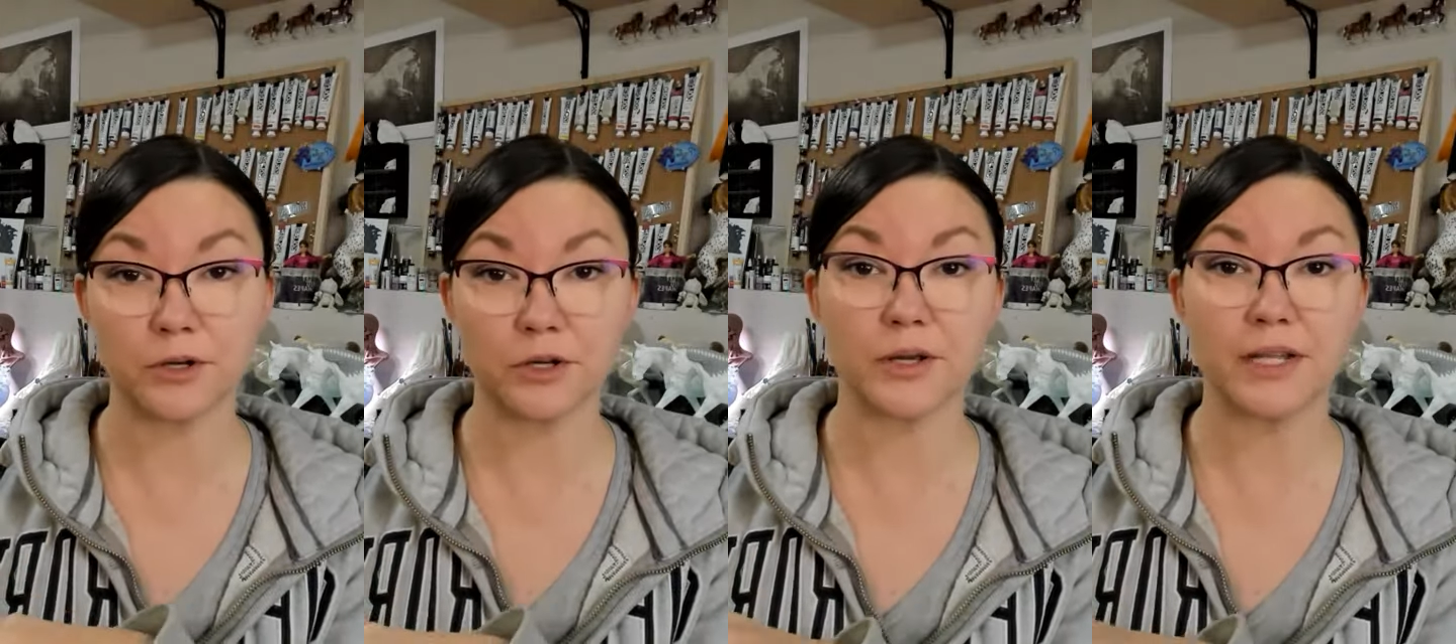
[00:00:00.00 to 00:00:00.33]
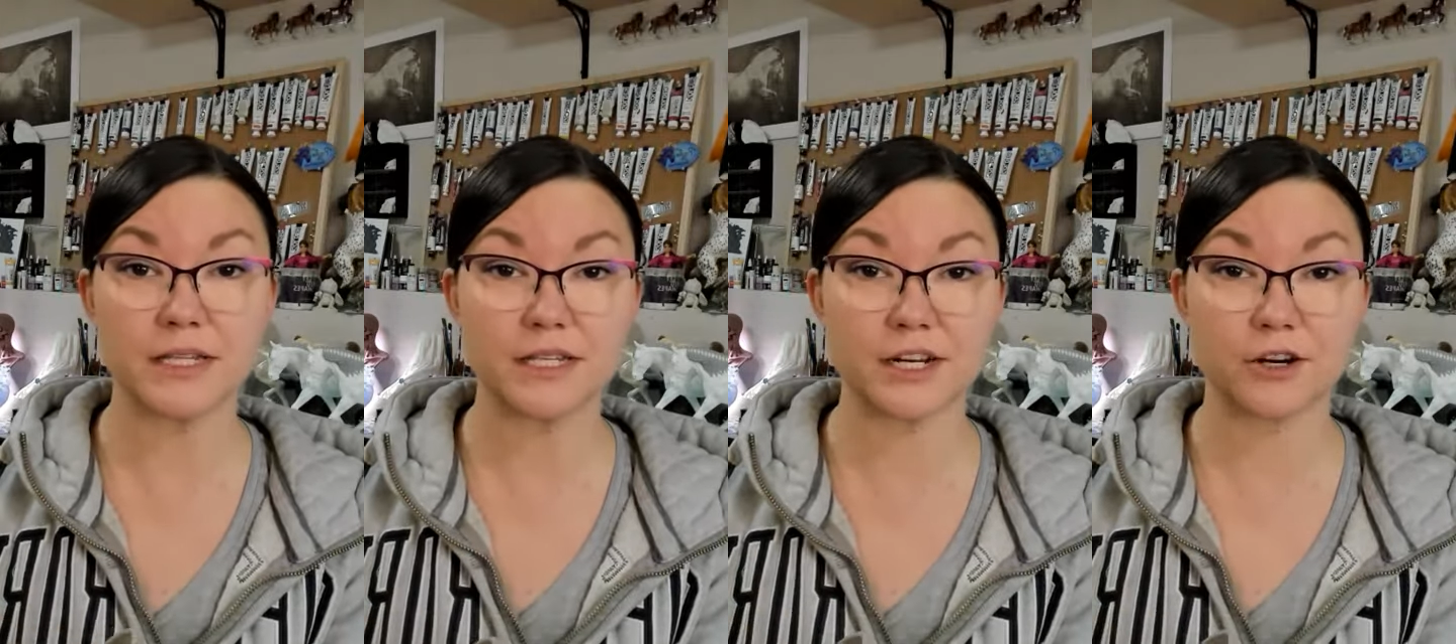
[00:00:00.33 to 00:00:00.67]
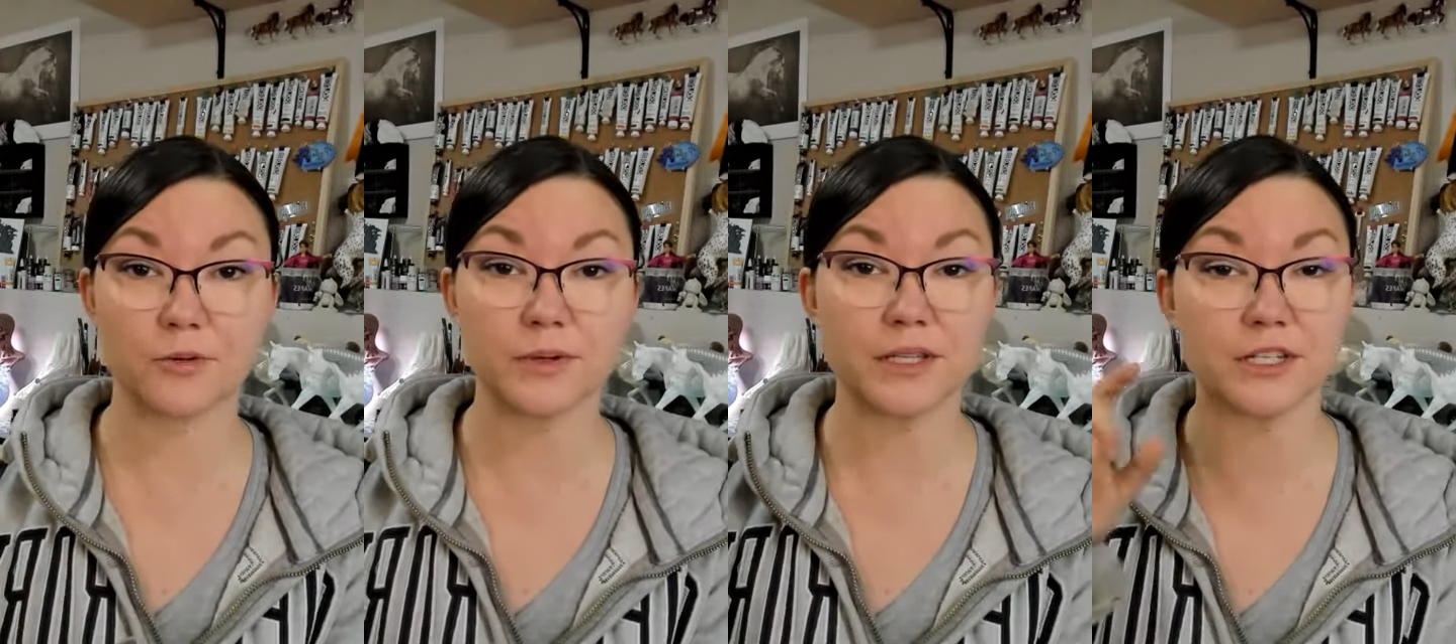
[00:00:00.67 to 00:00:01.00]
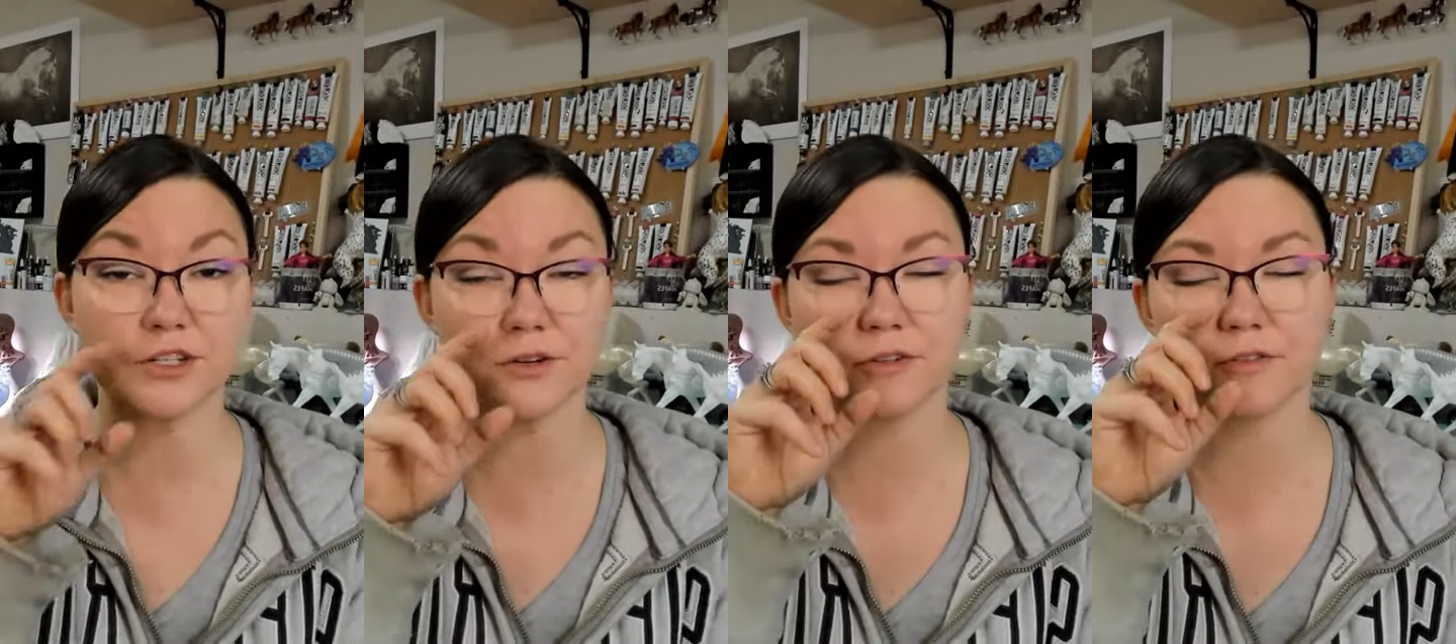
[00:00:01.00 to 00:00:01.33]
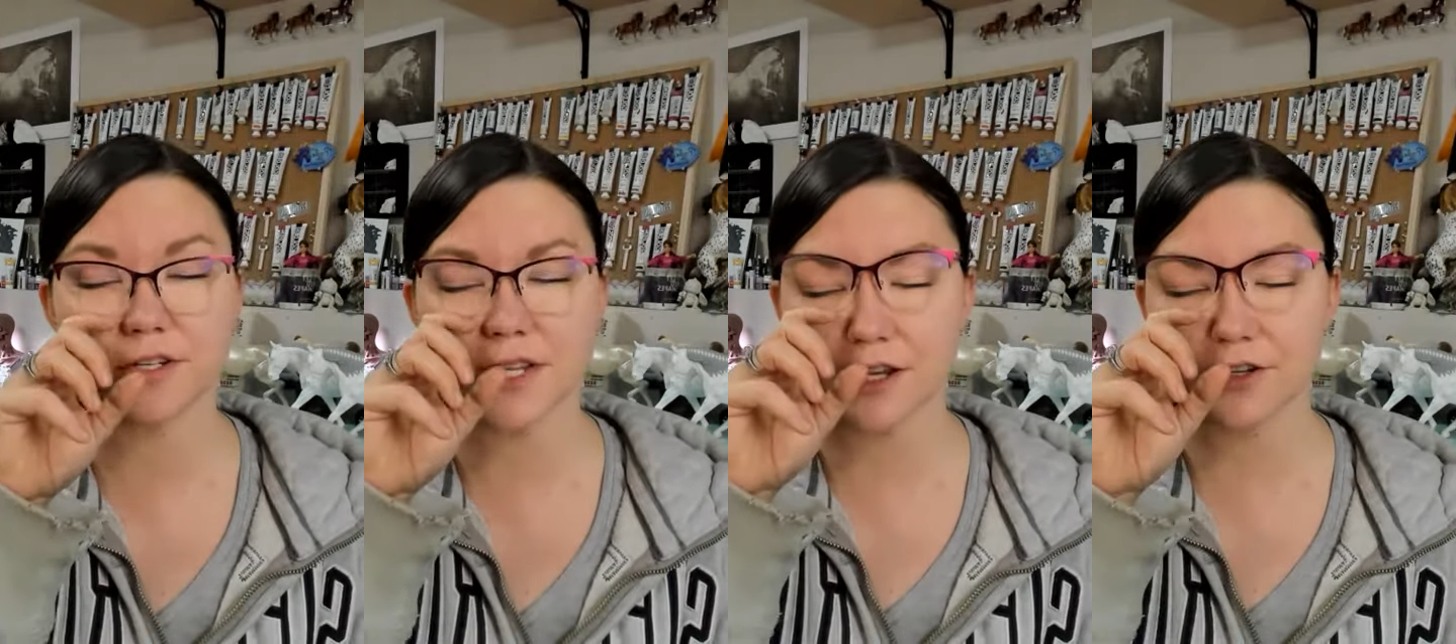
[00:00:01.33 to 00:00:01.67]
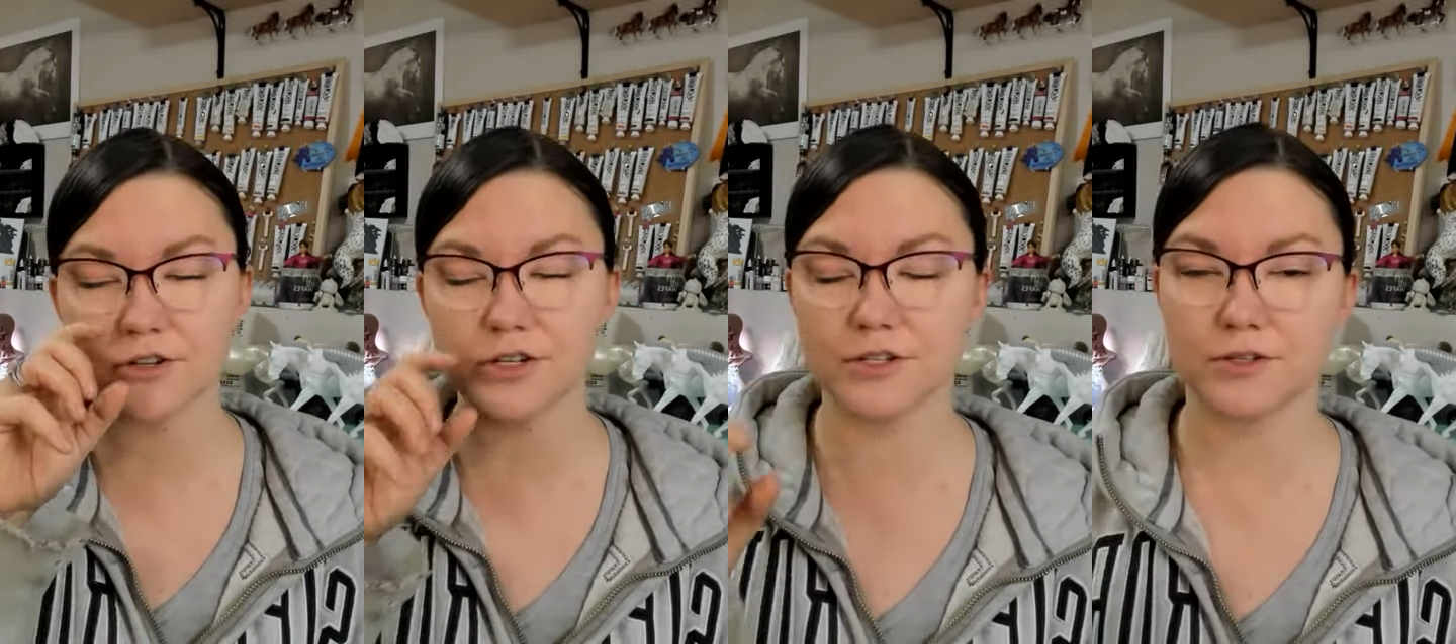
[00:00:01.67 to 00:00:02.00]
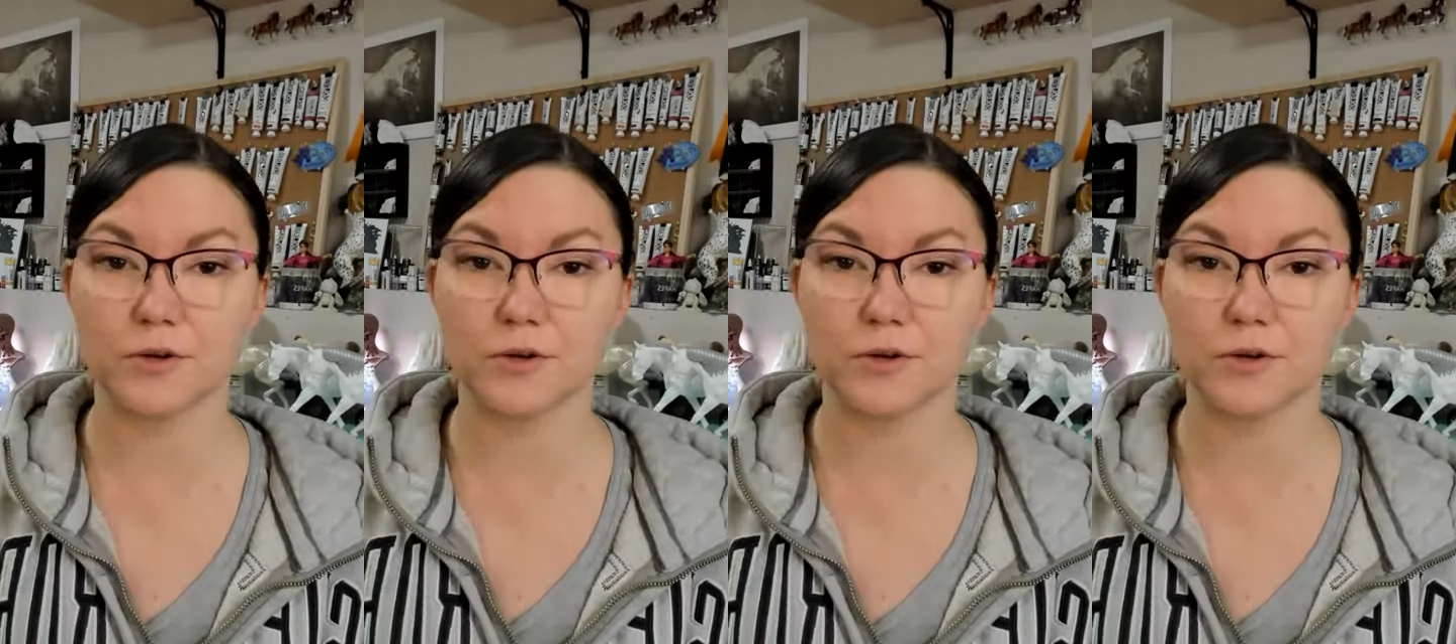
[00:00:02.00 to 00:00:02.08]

you get the sticker with it too if there's extras.